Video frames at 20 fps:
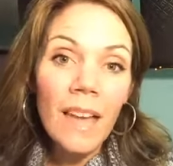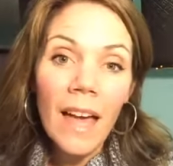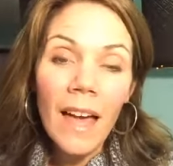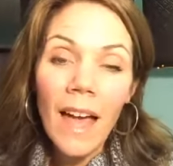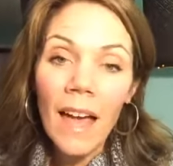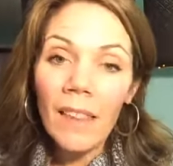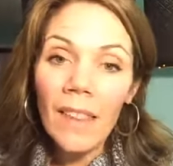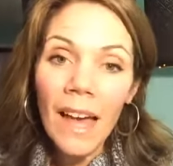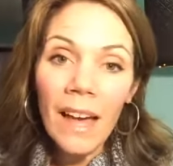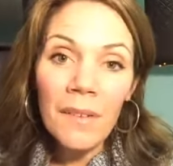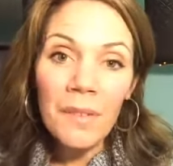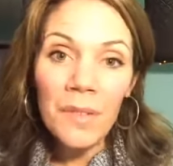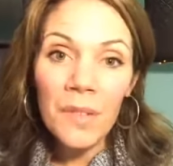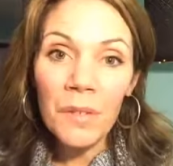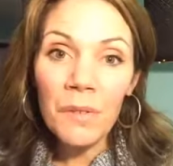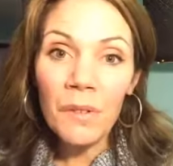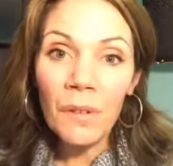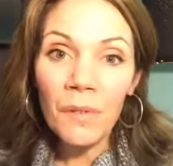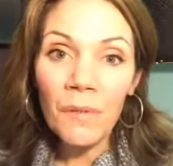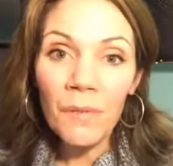allows you
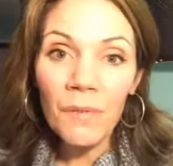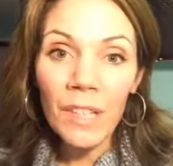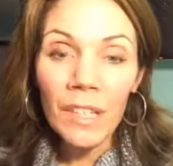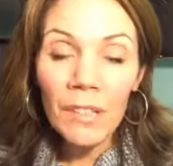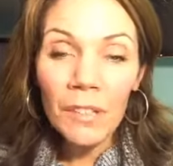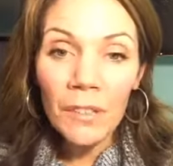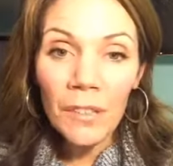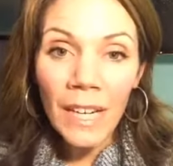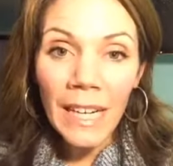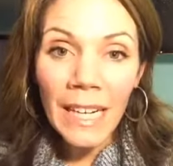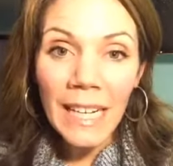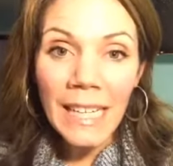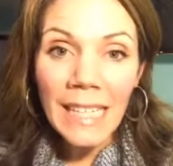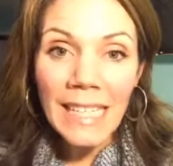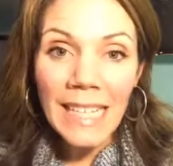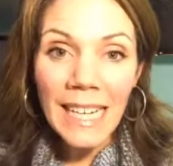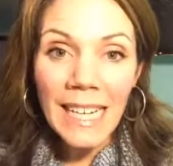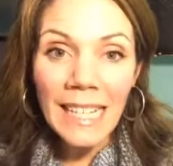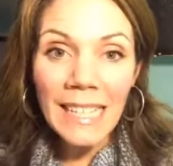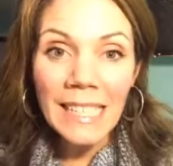to feel great
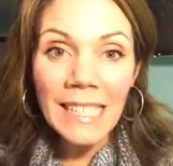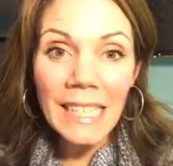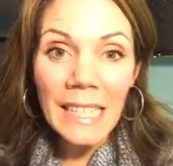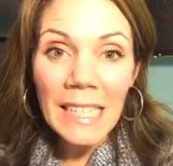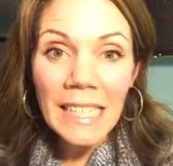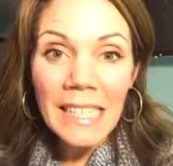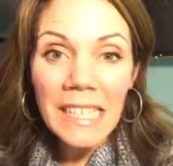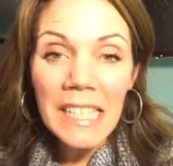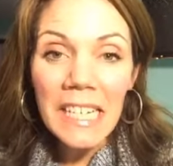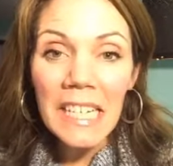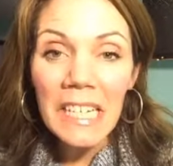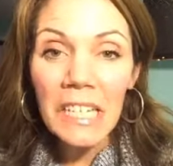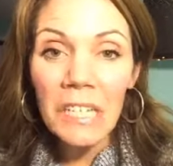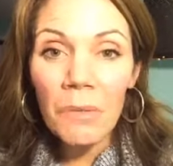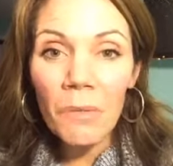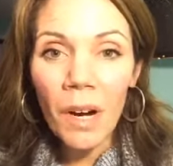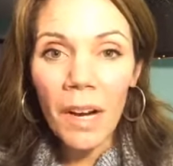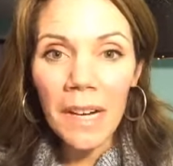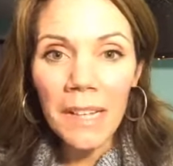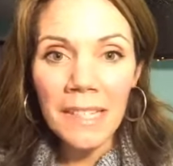and continue
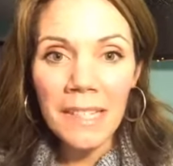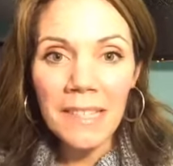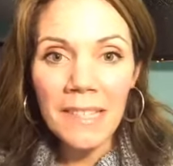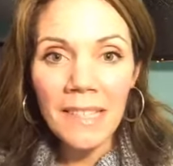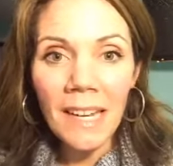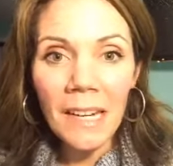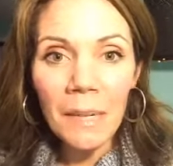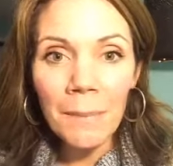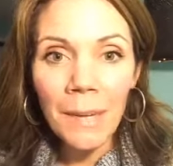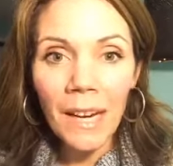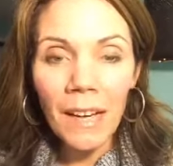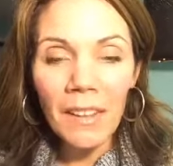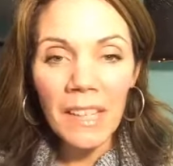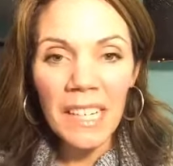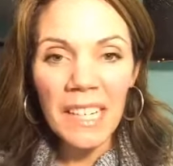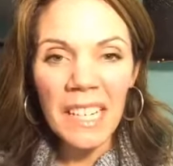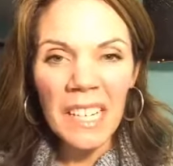on. It's not about like